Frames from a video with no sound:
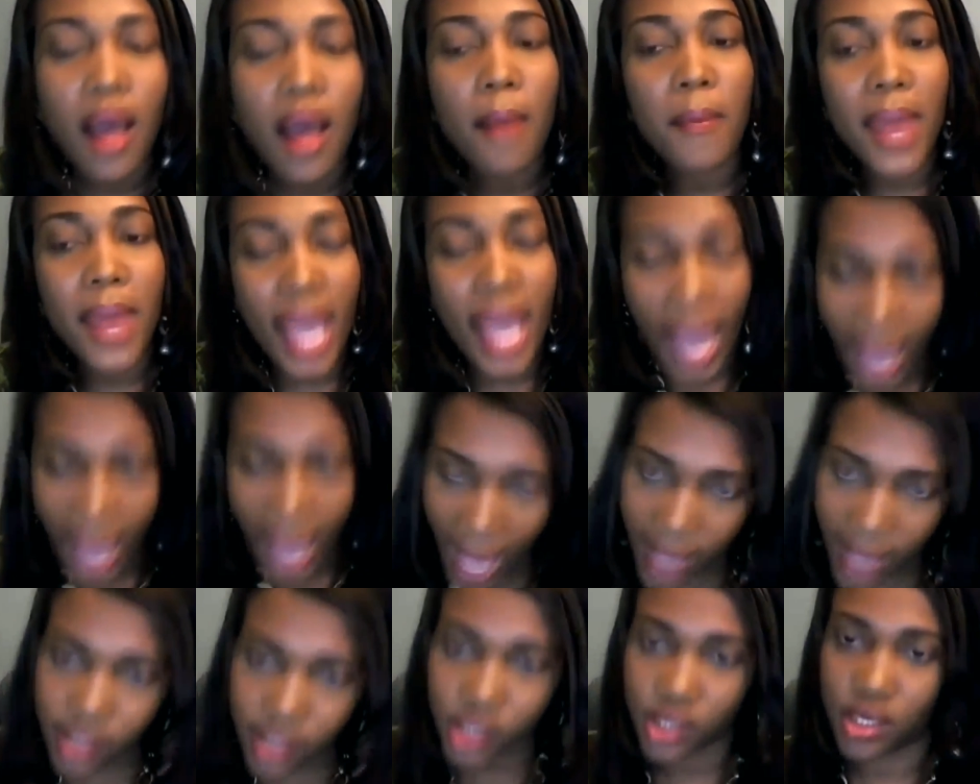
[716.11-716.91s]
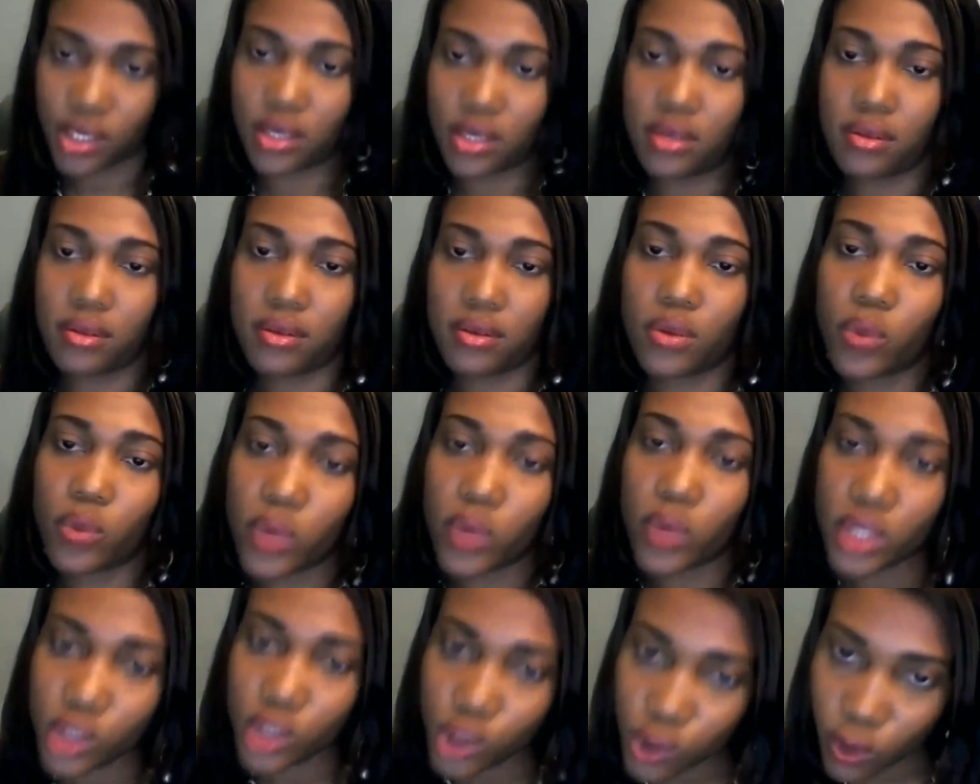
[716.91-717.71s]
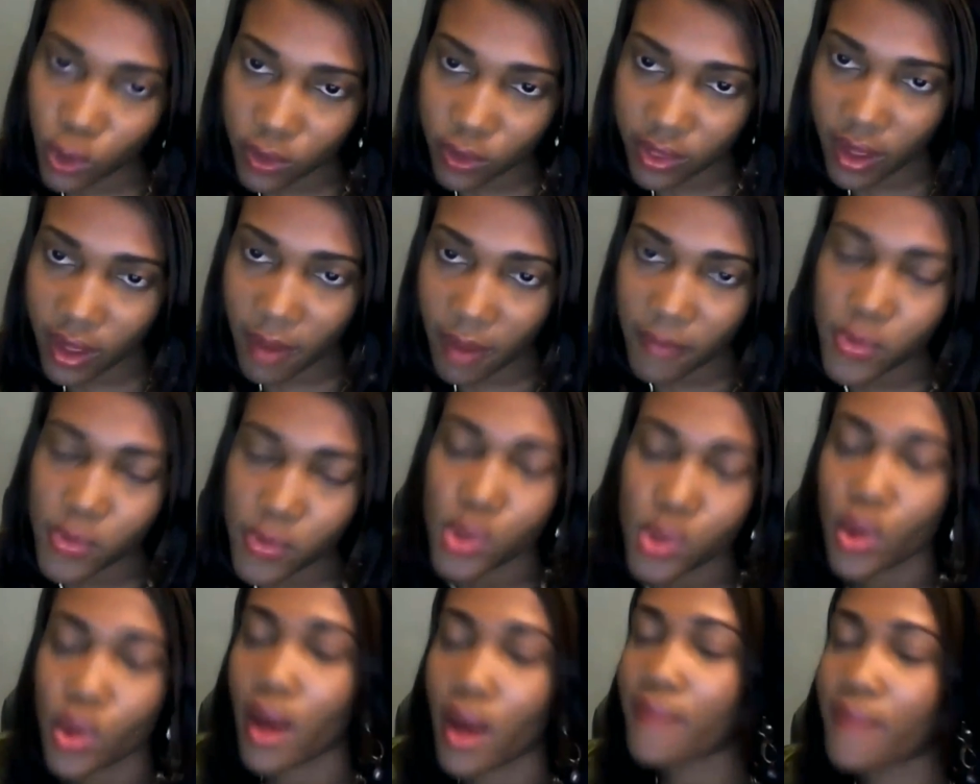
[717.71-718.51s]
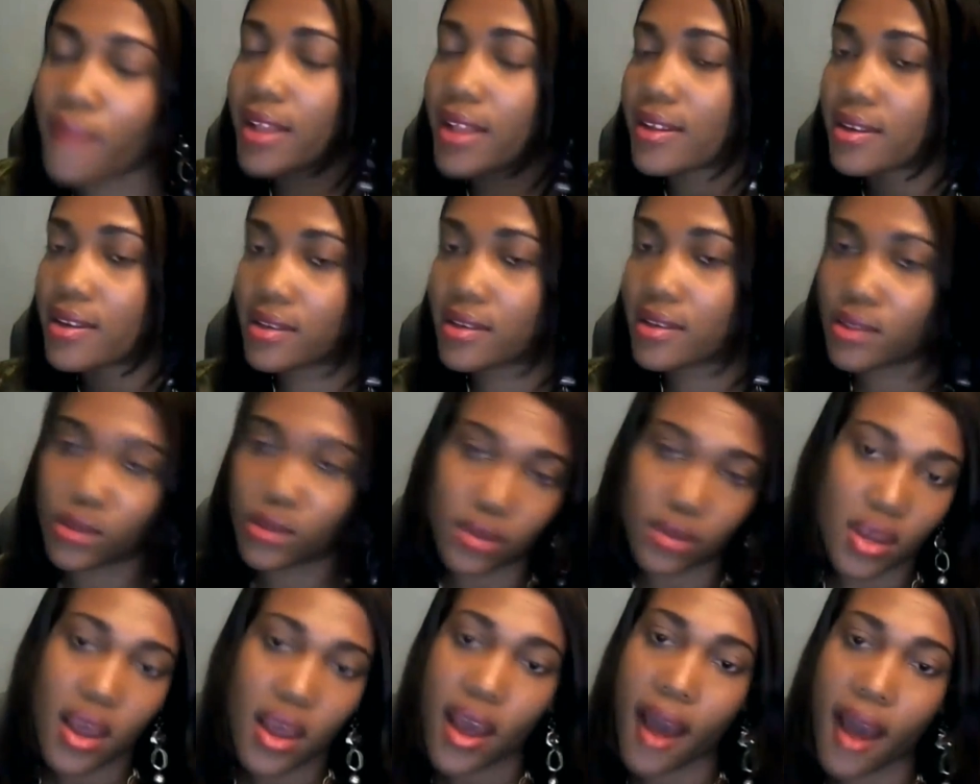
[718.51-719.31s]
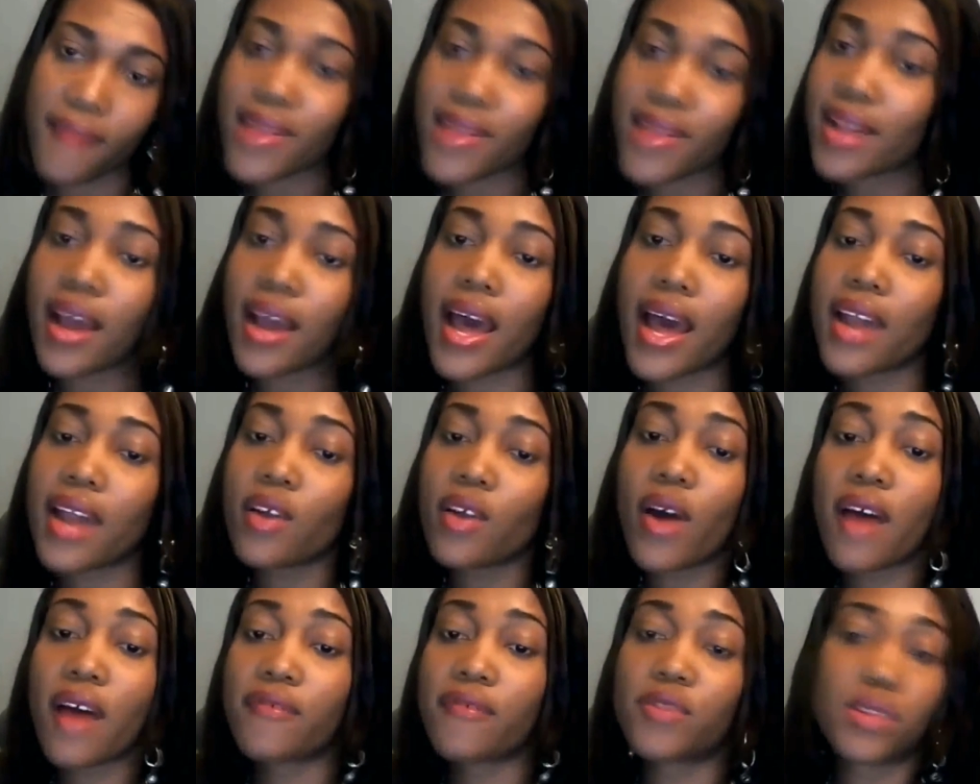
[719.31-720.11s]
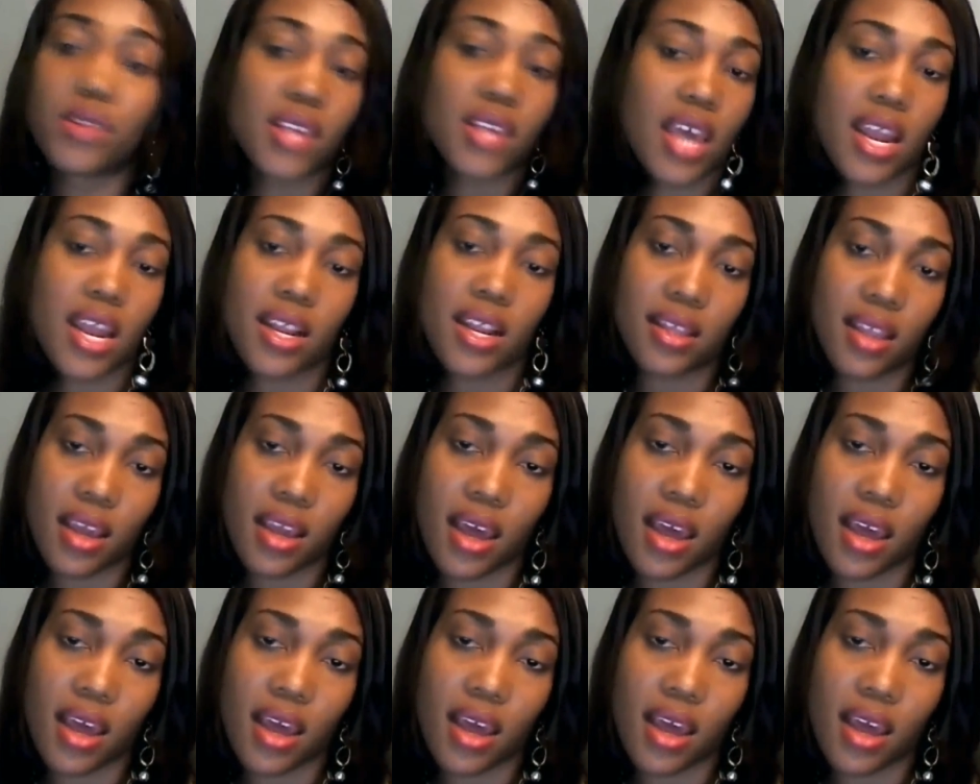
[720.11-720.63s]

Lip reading: My action will show them. So I don't have to say anything